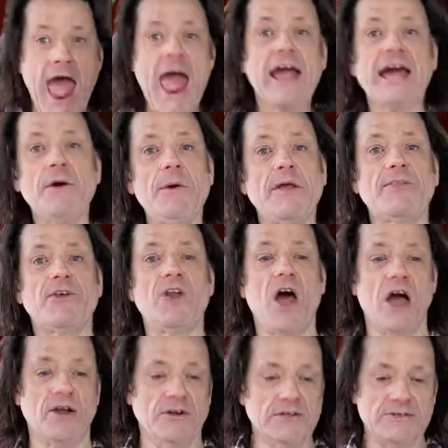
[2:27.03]
Echoing the
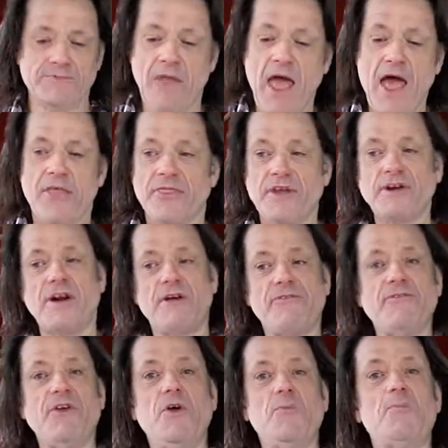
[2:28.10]
nose, there are a
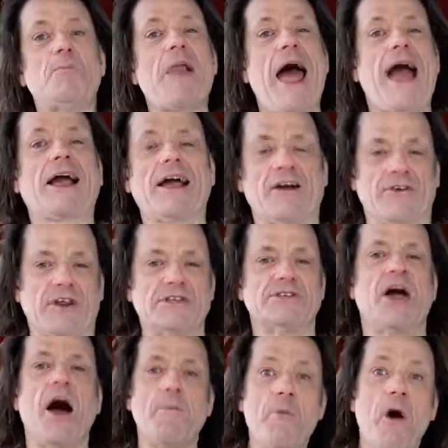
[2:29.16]
few black
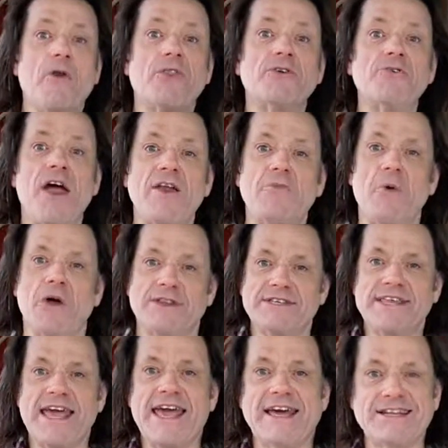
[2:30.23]
currants among the red
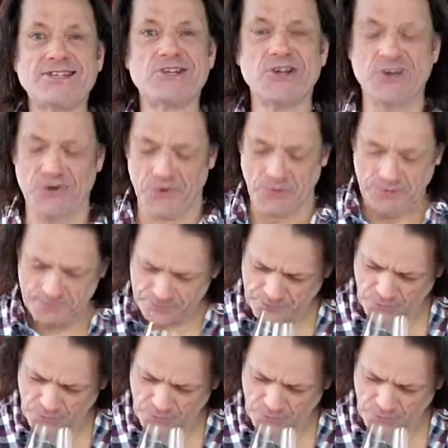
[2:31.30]
ones here too.